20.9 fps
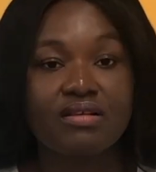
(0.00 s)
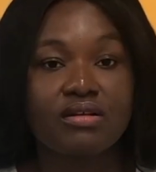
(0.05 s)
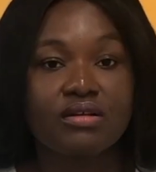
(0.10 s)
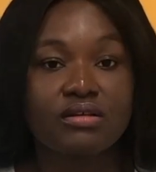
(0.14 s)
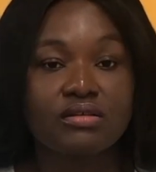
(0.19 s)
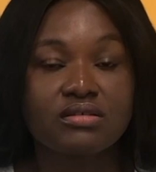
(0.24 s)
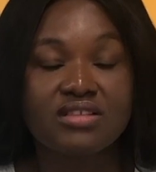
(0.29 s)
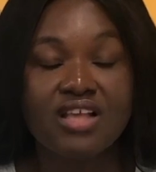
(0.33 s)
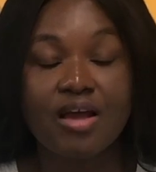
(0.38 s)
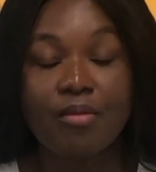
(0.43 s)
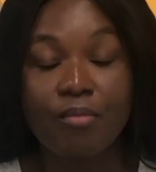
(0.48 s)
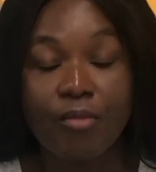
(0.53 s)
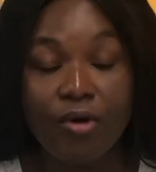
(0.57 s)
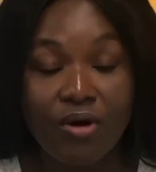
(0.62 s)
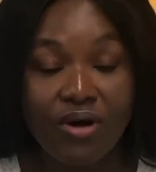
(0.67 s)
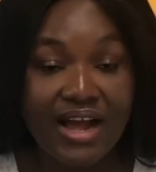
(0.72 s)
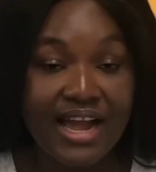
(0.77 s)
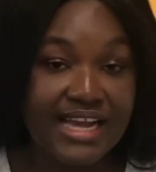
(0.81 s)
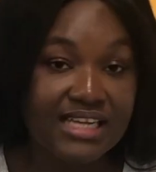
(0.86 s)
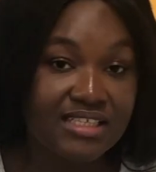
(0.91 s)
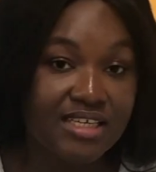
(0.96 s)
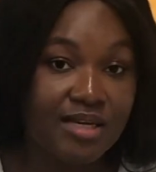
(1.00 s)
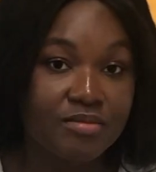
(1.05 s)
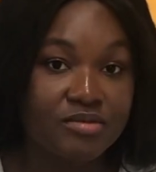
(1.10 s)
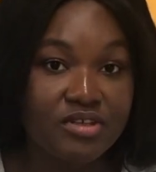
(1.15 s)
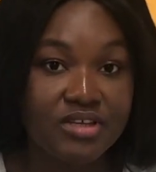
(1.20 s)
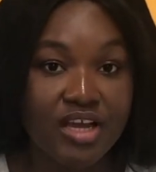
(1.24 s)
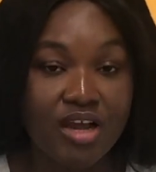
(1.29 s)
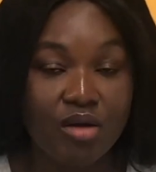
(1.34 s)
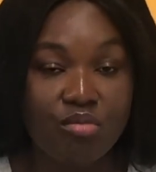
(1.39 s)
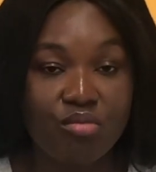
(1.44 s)
Some more items you
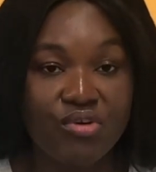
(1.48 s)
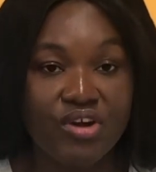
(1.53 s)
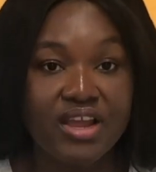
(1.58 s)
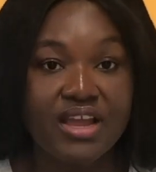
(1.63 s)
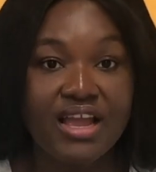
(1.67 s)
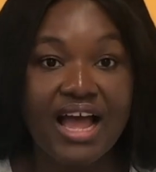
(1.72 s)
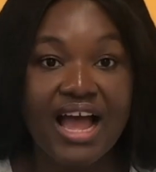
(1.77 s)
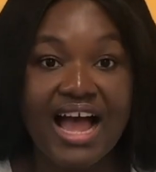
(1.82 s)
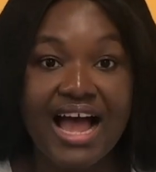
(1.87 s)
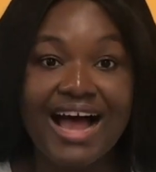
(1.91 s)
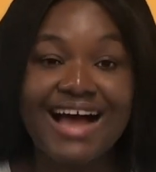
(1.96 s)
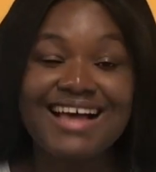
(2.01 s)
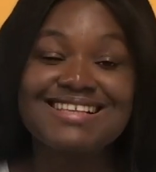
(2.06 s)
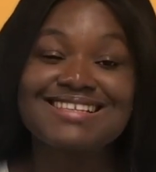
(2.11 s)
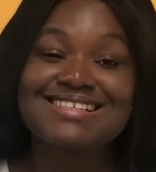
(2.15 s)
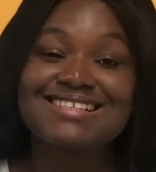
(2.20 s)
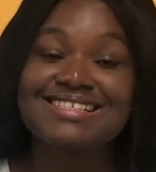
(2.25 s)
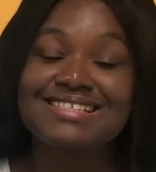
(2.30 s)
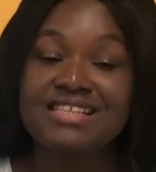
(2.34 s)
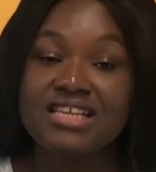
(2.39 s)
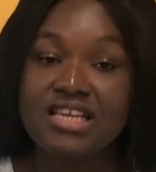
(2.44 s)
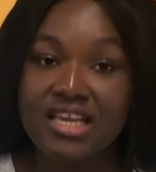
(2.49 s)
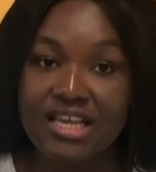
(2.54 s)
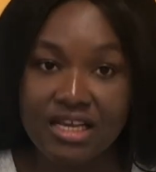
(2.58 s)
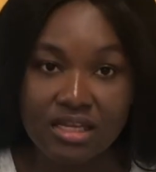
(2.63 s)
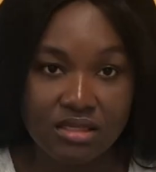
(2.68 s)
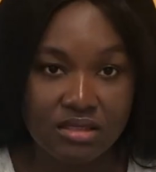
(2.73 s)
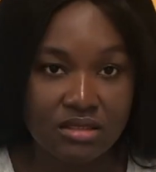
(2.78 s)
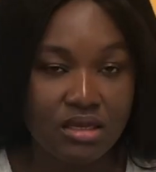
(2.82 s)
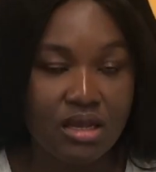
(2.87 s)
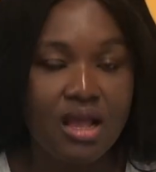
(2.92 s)
can bring are
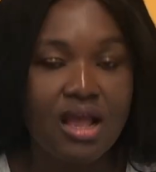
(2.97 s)
sneakers.